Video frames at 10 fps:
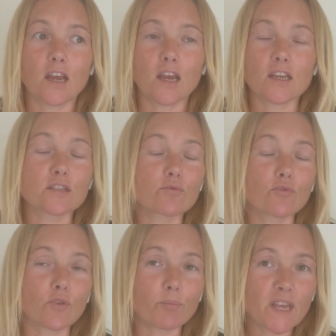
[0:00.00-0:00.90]
it's a
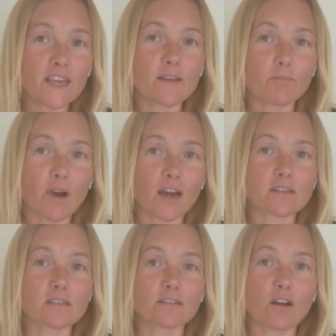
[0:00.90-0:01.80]
repeat
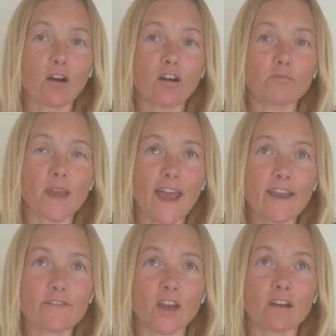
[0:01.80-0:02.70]
pattern of
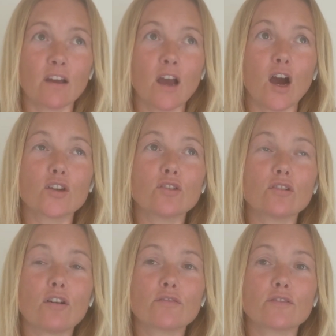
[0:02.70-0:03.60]
behaviour, and
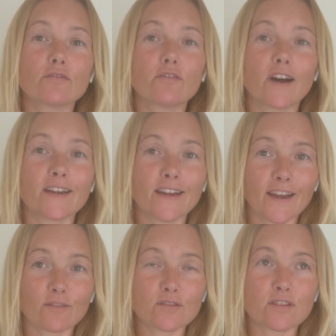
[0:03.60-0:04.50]
you'll often find
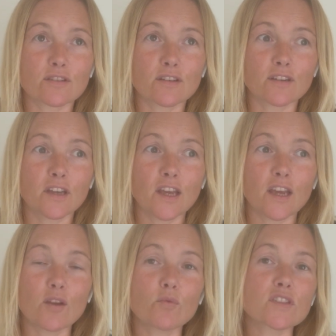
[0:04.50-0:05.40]
out that
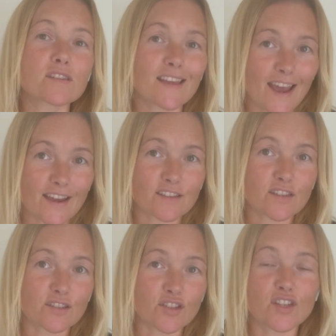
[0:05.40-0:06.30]
it wasn't the ex
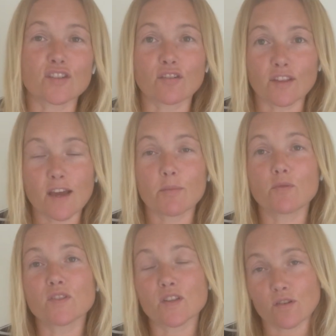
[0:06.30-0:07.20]
that cheated on them, it
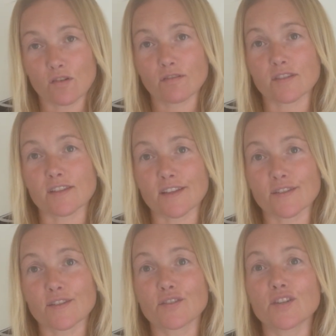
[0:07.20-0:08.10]
was the
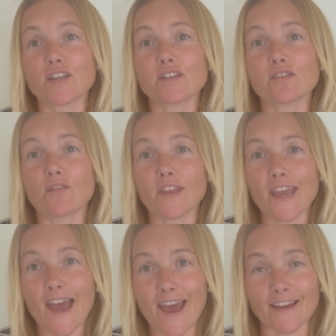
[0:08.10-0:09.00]
narcissist that cheated on
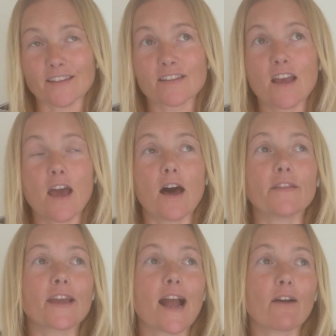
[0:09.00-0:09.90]
the ex,
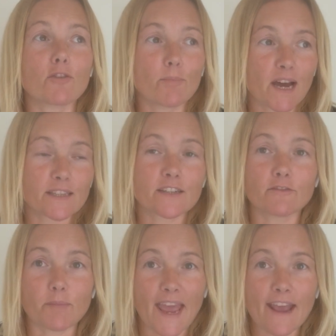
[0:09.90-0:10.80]
and they have a pattern
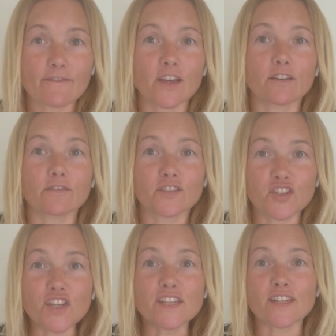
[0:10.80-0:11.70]
of behaviour of
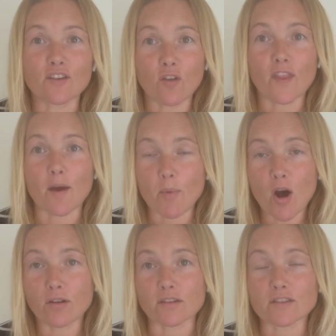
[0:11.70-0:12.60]
cheating on their
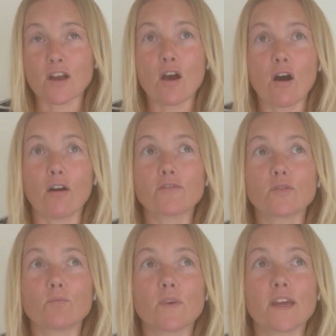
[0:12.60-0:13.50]
partners,
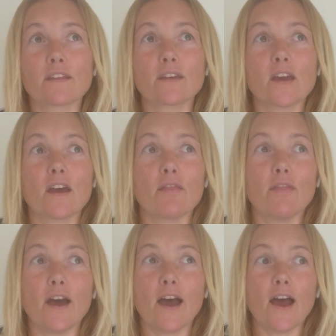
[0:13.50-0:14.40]
often with
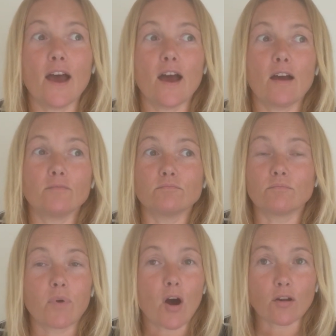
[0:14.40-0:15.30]
their
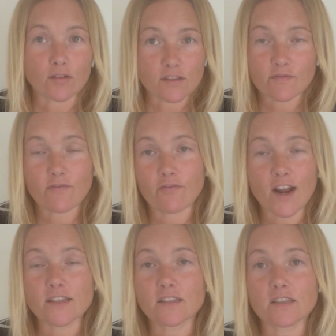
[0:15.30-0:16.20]
partner's
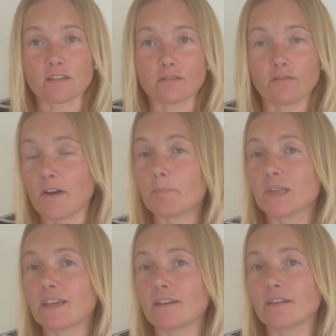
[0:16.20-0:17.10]
friends and
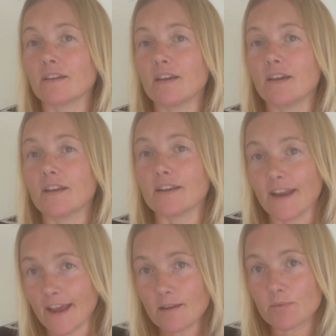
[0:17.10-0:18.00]
family and
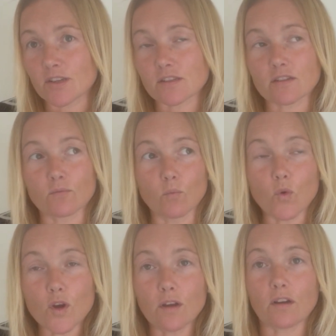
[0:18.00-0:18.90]
neighbours and
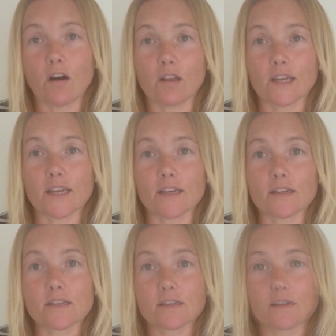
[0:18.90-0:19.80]
work
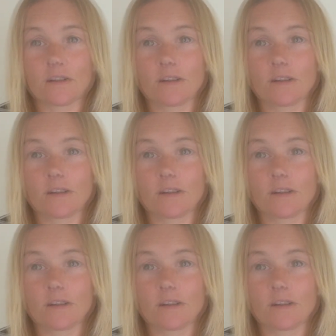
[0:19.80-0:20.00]
colleagues.